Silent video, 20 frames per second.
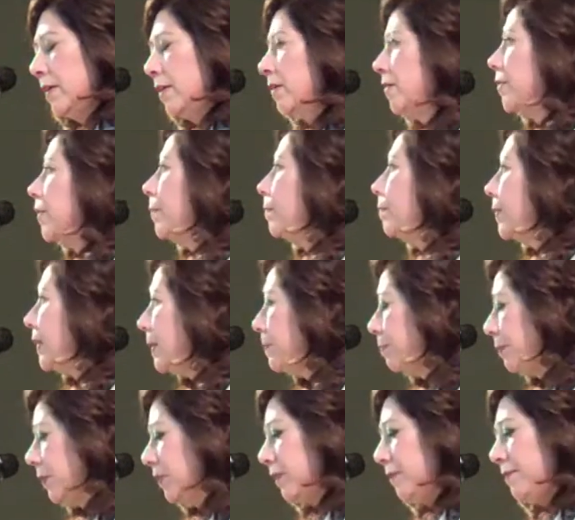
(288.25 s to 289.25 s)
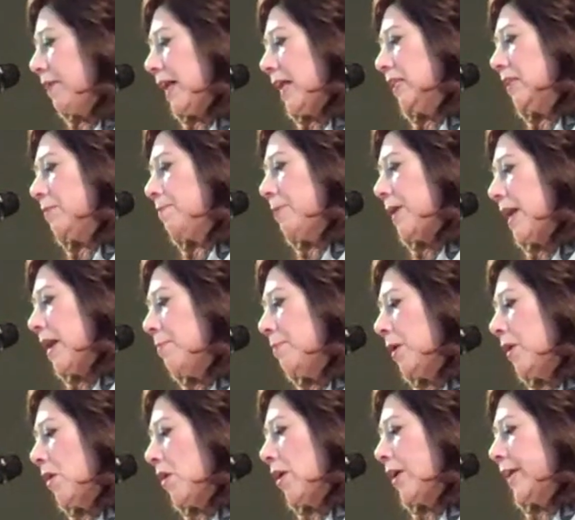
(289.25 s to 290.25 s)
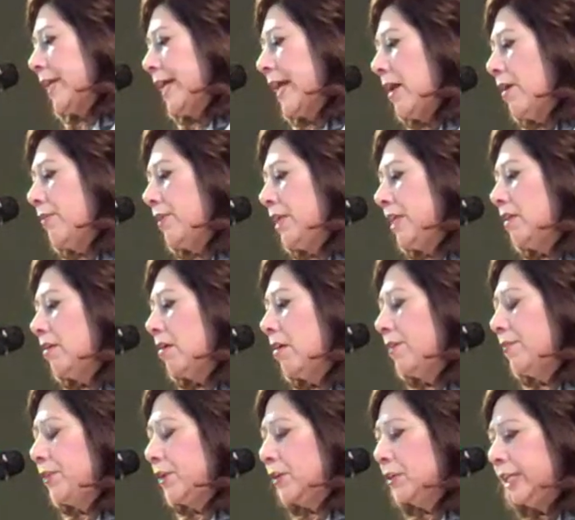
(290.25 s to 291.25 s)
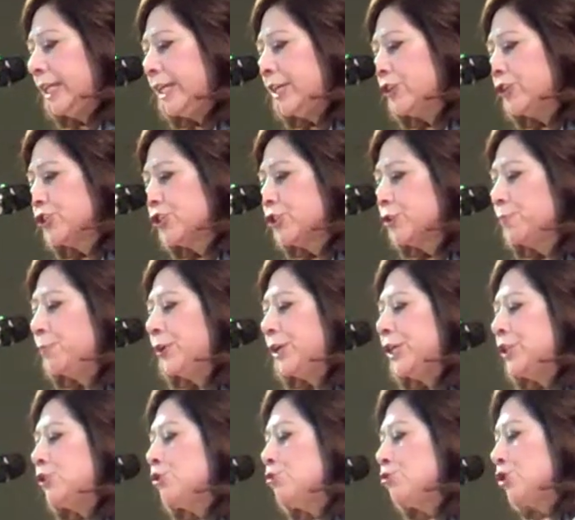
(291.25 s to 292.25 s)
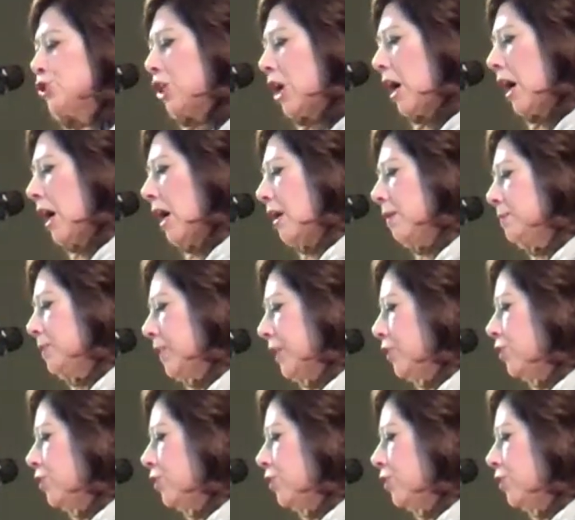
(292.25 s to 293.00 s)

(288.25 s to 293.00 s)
The people of Alabama are counting on their leaders to bring new jobs and